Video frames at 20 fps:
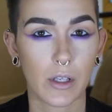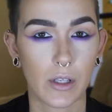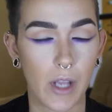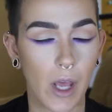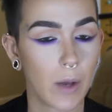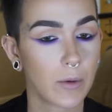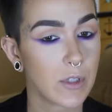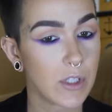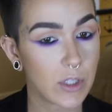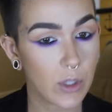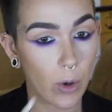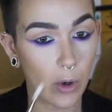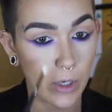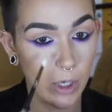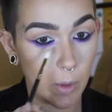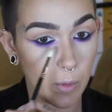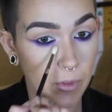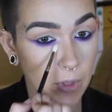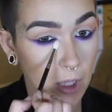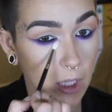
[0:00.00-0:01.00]
Now I'm just going
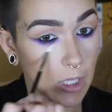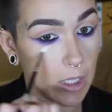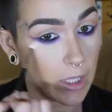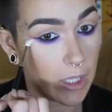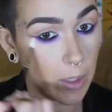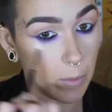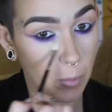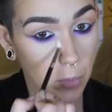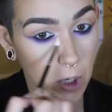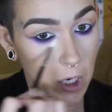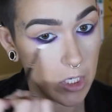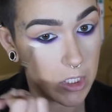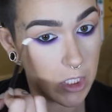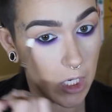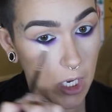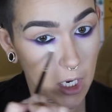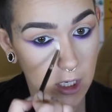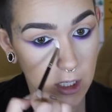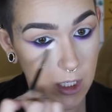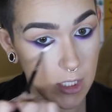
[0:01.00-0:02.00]
in with a clean brush
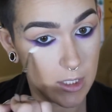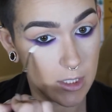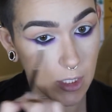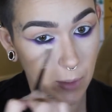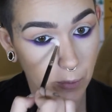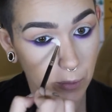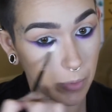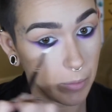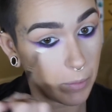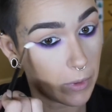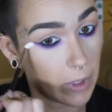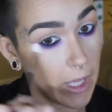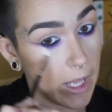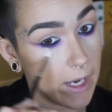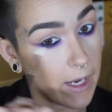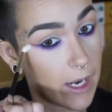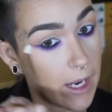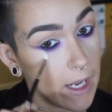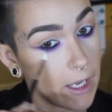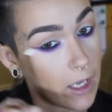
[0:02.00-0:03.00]
and just
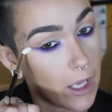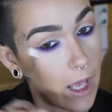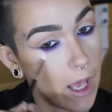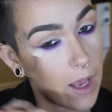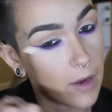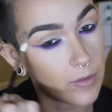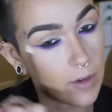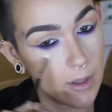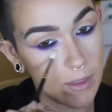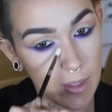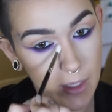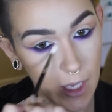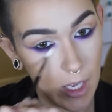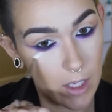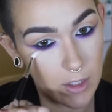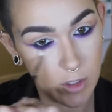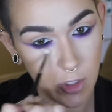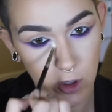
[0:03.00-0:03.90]
blending everything out